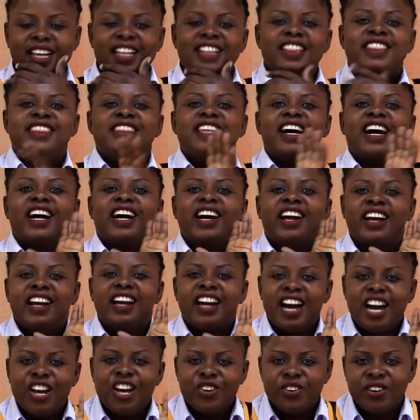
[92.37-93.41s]
the
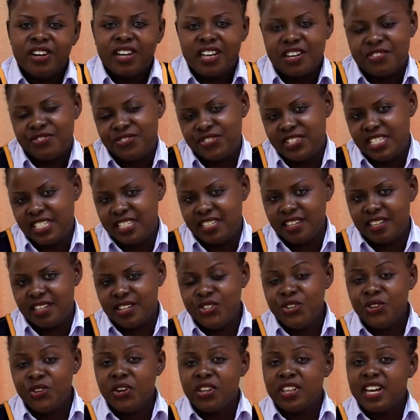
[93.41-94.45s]
girl laughed.
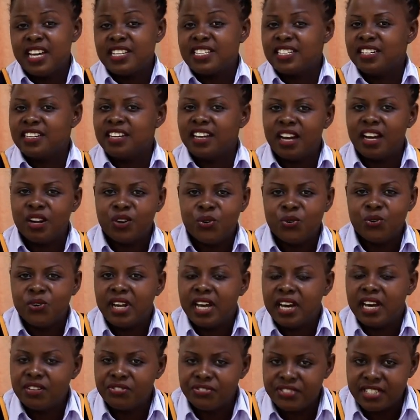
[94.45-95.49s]
Do you know that girl who
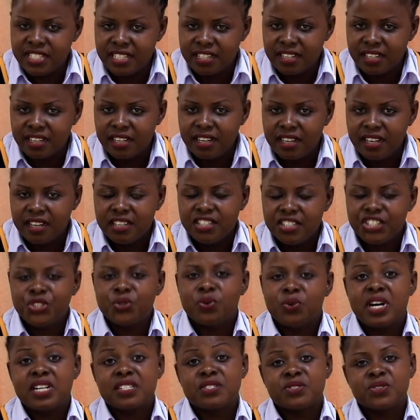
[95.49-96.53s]
laughed? She
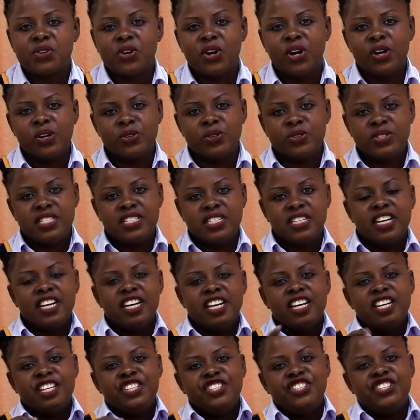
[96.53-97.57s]
was called
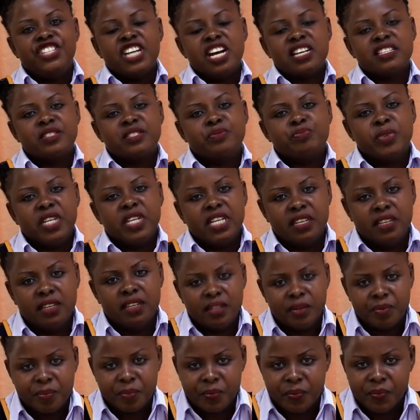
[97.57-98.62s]

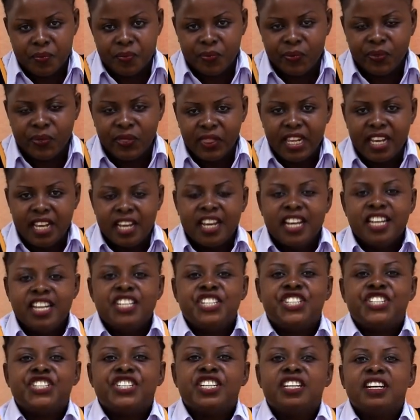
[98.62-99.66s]
Jasmine.
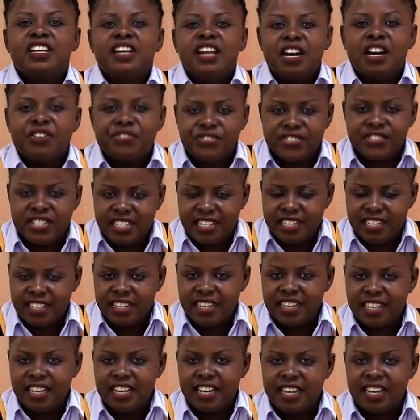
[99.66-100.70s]
She laughed
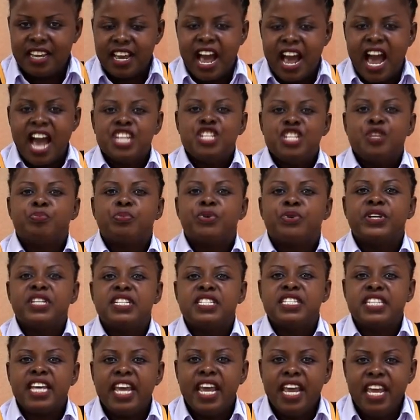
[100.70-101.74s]
and
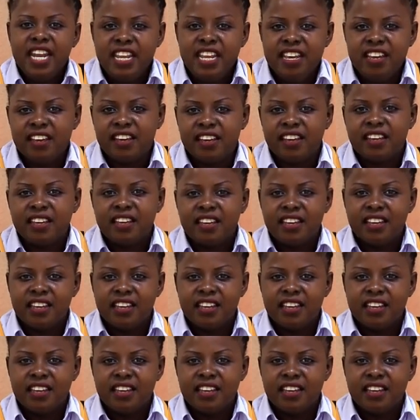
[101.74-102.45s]
pretending